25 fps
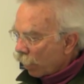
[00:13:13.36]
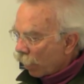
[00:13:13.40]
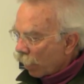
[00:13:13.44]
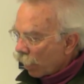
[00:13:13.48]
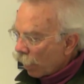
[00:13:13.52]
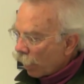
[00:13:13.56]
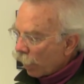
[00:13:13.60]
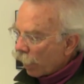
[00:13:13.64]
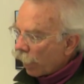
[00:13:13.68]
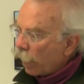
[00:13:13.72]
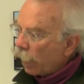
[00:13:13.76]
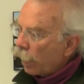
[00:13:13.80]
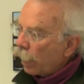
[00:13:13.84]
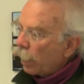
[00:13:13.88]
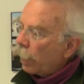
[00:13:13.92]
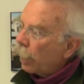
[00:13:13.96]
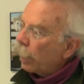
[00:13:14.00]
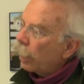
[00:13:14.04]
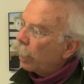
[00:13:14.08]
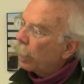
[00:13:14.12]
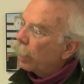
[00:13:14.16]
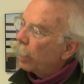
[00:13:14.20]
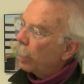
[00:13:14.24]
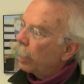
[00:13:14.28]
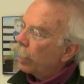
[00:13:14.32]
little
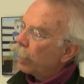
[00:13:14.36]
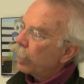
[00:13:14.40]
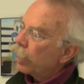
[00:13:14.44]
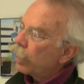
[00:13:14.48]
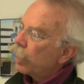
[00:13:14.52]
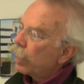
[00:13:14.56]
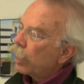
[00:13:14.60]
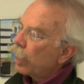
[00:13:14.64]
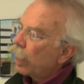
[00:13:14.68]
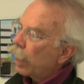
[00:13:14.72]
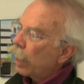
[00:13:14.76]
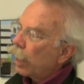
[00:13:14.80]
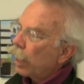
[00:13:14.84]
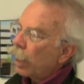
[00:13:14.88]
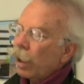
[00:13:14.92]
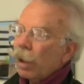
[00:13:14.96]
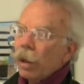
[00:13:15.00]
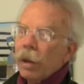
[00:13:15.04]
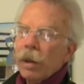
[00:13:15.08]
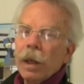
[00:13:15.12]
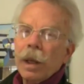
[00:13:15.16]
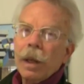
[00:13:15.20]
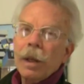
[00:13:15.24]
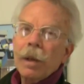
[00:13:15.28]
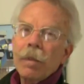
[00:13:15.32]
lady is
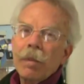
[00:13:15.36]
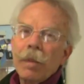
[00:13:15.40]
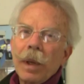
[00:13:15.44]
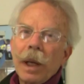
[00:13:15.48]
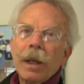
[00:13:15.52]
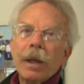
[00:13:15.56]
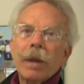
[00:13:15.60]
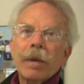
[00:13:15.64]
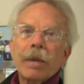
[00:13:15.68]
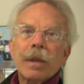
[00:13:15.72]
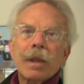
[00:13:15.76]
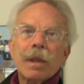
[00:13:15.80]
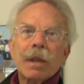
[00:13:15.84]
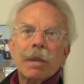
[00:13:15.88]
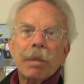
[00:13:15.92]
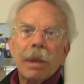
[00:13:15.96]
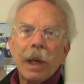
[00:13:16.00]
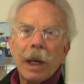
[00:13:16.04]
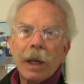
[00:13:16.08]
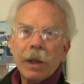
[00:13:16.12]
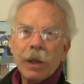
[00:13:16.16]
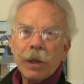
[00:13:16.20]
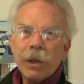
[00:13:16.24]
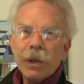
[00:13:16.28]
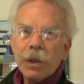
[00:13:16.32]
made of
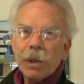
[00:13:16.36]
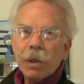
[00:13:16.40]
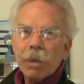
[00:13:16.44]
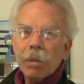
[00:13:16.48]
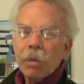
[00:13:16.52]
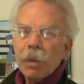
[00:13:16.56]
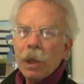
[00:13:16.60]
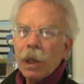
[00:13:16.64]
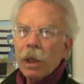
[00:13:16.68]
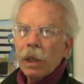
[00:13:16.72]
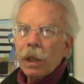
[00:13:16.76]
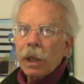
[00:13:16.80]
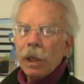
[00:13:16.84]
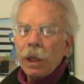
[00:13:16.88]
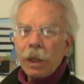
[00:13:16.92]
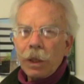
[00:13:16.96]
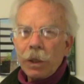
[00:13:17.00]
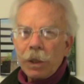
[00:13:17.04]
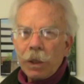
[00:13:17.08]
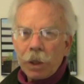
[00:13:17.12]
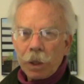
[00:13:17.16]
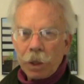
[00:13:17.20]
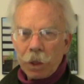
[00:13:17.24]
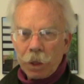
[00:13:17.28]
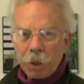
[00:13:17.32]
Spanish
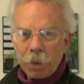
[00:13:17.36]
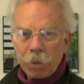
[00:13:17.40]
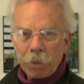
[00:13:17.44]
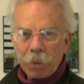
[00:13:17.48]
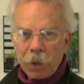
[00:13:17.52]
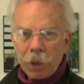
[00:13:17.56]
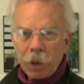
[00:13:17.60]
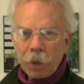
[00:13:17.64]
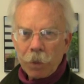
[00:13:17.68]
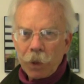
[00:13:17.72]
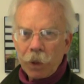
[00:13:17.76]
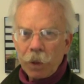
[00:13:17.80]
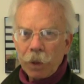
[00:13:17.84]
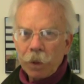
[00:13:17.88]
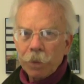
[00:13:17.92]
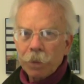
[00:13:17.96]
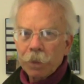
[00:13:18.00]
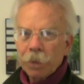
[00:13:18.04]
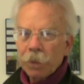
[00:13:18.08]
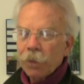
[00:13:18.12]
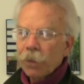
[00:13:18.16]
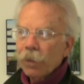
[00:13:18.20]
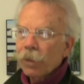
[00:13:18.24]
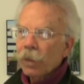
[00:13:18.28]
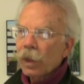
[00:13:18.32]
Marquina marble,
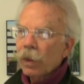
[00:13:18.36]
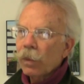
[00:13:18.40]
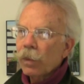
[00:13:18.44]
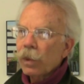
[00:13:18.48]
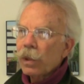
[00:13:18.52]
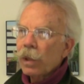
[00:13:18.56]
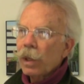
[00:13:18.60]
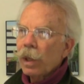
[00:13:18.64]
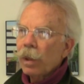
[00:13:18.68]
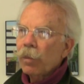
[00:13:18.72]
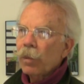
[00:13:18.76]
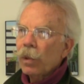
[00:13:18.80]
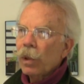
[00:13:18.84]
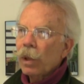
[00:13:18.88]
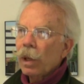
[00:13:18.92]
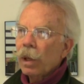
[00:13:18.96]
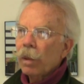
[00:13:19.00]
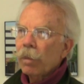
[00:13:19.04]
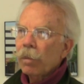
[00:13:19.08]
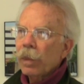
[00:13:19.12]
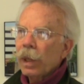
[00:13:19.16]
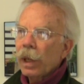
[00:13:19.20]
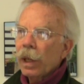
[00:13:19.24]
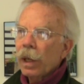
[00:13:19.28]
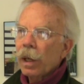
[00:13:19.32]
which I
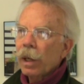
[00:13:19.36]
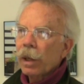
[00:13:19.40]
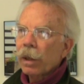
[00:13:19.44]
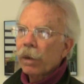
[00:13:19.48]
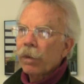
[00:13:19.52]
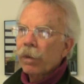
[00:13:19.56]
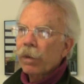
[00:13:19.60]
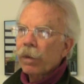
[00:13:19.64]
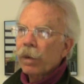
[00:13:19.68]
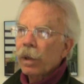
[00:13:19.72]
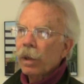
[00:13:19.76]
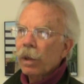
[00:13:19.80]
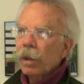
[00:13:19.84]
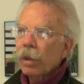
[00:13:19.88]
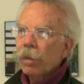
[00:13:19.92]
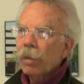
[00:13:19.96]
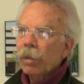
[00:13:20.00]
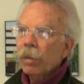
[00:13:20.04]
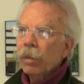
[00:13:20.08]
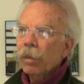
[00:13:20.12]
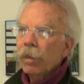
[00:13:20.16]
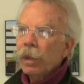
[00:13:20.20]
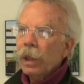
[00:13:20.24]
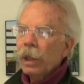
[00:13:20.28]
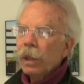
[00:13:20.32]
brought back
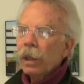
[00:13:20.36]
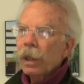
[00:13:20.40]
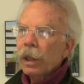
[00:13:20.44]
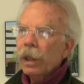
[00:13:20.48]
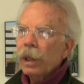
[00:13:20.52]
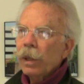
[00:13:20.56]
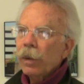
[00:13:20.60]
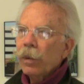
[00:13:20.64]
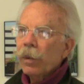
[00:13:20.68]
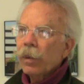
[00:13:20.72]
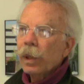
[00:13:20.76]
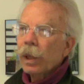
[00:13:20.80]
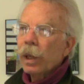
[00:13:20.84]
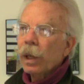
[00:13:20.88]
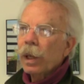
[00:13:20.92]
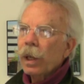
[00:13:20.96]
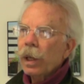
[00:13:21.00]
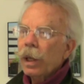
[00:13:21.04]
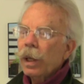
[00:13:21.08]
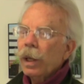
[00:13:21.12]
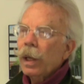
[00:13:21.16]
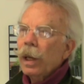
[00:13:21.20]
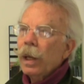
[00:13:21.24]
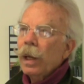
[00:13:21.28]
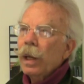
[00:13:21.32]
from Italy when
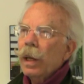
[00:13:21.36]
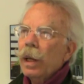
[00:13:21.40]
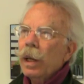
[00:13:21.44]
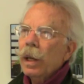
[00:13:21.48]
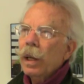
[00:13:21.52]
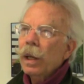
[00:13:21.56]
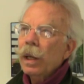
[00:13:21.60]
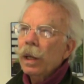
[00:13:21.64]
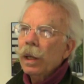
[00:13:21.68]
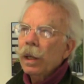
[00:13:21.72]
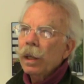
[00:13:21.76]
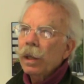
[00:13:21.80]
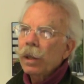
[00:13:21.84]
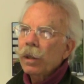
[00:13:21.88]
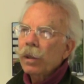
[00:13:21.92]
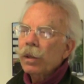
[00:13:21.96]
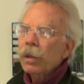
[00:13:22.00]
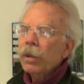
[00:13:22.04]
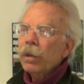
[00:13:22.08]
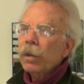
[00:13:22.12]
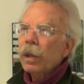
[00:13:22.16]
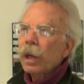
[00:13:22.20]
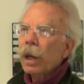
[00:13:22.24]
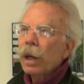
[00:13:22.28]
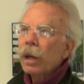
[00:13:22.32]
in
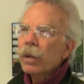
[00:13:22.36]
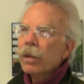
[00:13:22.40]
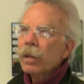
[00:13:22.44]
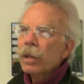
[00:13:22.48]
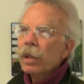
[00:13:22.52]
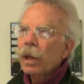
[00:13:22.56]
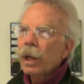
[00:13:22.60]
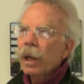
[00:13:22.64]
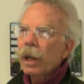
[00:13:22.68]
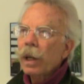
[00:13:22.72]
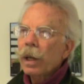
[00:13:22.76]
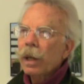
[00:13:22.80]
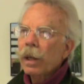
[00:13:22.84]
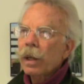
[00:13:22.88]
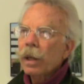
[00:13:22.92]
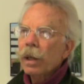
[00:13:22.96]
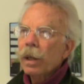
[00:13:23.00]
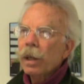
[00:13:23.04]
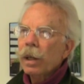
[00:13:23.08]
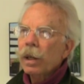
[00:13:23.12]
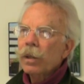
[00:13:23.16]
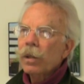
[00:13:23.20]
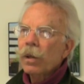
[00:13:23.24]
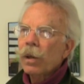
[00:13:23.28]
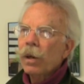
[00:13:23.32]
2000,
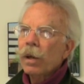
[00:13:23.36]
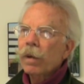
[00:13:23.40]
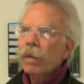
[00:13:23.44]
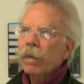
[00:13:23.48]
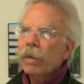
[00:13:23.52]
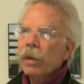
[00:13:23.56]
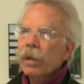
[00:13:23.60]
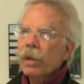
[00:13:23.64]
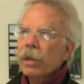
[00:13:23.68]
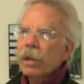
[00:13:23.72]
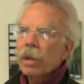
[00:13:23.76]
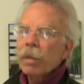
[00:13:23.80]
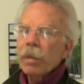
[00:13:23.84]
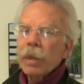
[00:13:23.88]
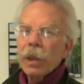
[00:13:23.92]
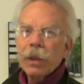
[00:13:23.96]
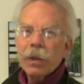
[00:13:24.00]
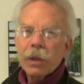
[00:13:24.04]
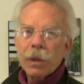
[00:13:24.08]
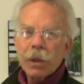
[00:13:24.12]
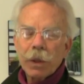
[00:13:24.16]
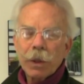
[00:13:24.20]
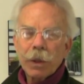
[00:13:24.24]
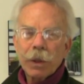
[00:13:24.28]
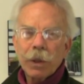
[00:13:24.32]
I taught for a
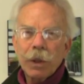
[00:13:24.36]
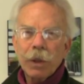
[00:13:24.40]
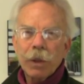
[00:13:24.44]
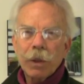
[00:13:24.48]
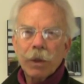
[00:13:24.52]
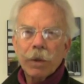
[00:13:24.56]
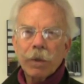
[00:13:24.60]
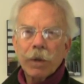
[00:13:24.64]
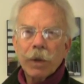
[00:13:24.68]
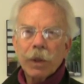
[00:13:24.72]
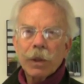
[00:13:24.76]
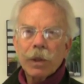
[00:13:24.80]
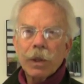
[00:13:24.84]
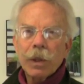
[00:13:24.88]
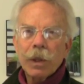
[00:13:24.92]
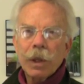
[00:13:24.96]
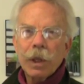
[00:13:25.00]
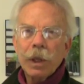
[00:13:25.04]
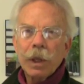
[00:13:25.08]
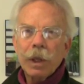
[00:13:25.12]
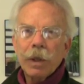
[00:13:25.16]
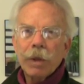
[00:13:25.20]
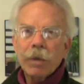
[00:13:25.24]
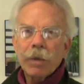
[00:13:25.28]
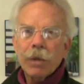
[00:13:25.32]
semester at the
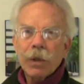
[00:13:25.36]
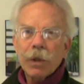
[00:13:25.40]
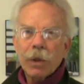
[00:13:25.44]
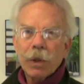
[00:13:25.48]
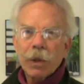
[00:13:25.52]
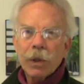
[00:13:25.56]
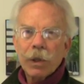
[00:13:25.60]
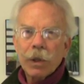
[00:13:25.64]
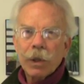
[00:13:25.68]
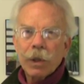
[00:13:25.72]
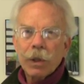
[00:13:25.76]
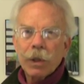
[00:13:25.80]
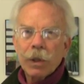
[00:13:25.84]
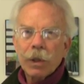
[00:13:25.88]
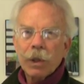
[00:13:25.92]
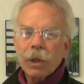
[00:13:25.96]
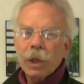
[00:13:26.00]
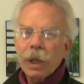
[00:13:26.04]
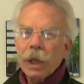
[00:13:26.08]
University of Georgia,